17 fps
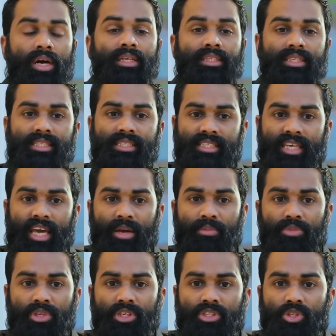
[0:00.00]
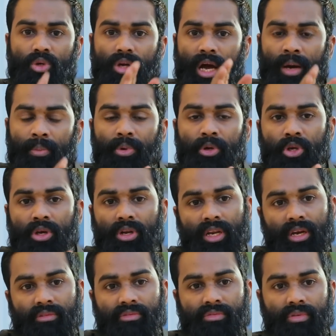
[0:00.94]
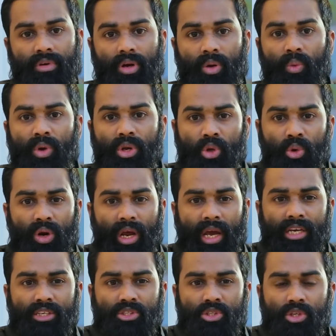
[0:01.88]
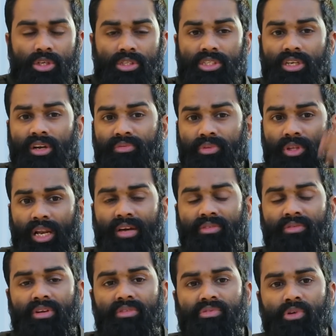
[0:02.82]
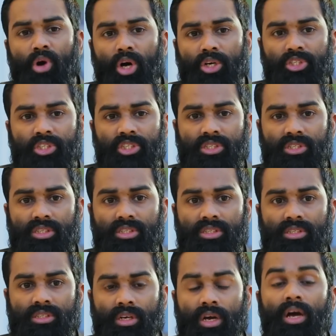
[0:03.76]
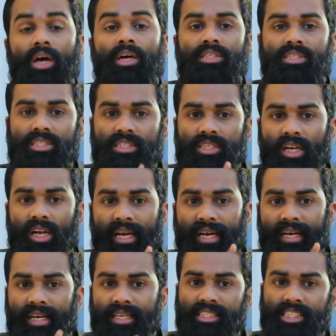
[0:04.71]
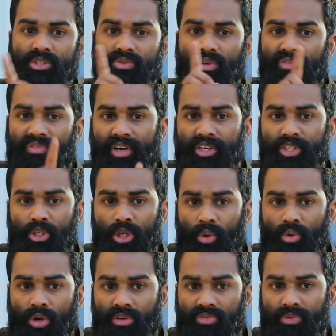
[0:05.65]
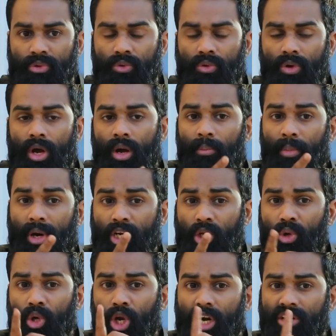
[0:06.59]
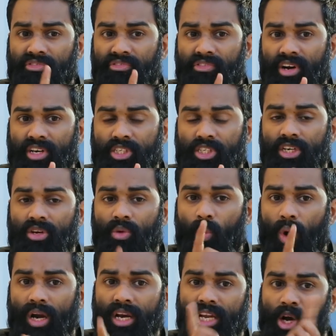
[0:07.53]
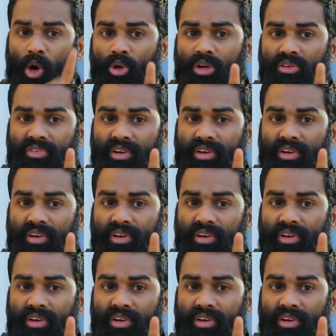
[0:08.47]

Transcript: The same thing is going to happen to your life. When you raise yourself to the level of consciousness, still intelligence will function out of you, but you will not function only out of